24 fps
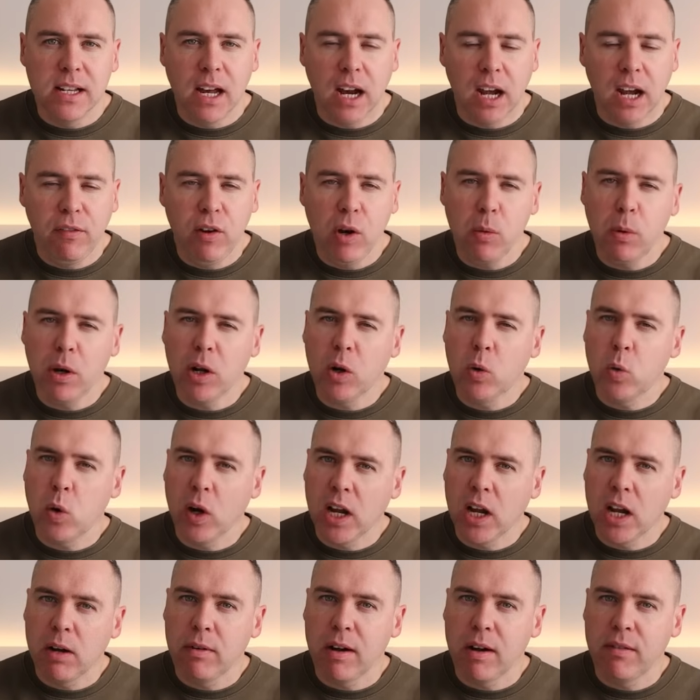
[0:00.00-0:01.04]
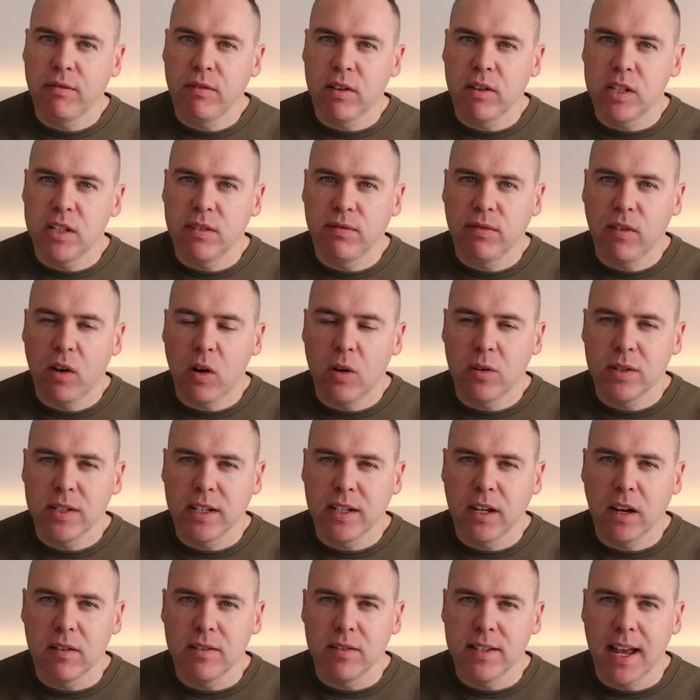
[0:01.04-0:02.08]
And if you want to quickly reference files
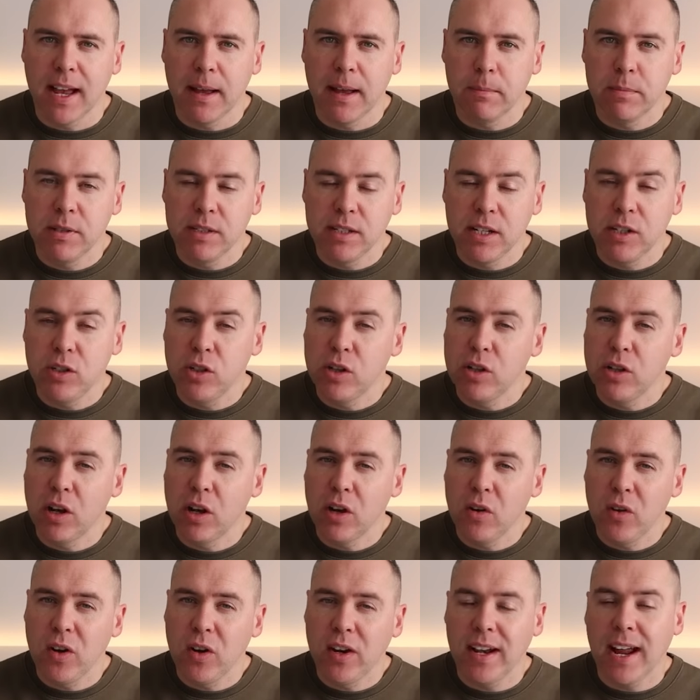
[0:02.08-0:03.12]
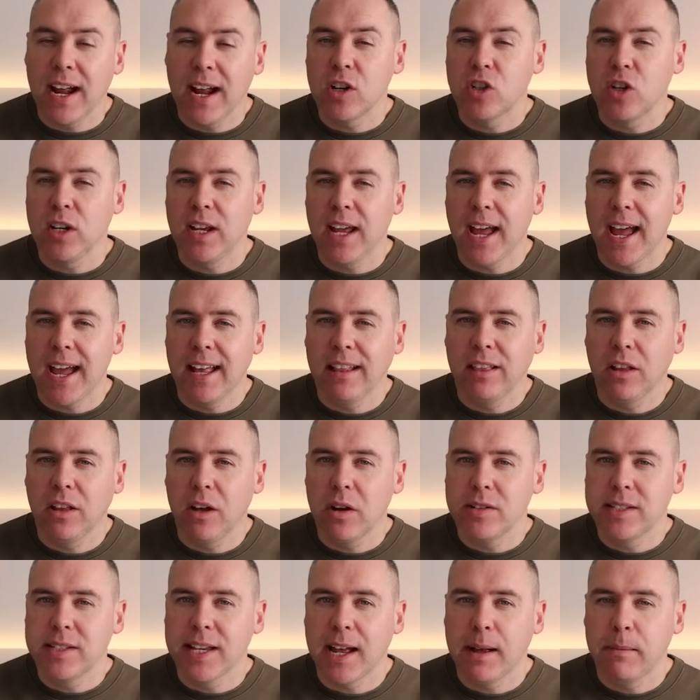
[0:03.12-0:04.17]
in those apps, did you know you can actually add
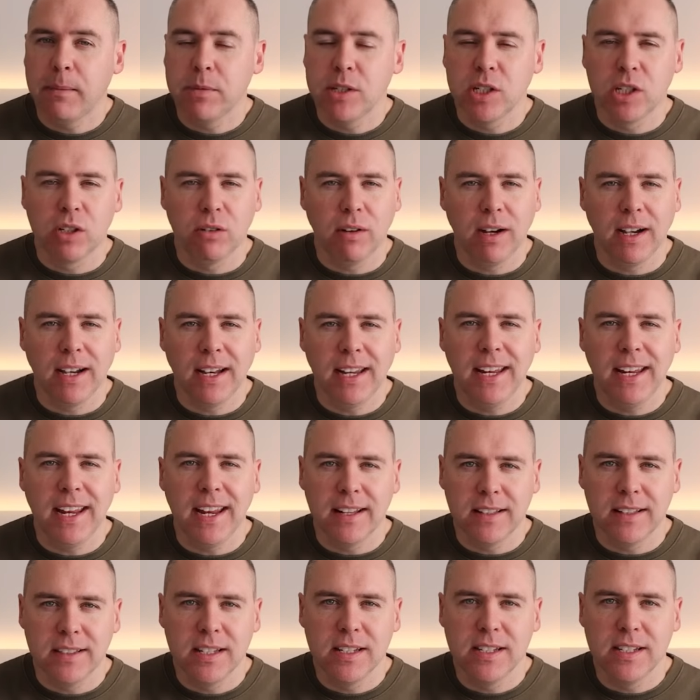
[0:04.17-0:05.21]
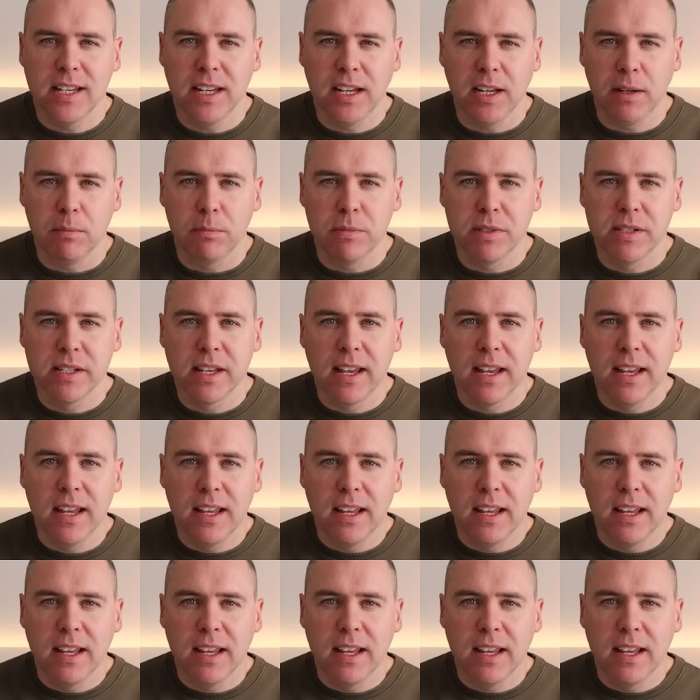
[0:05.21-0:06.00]
those apps directly into Teams?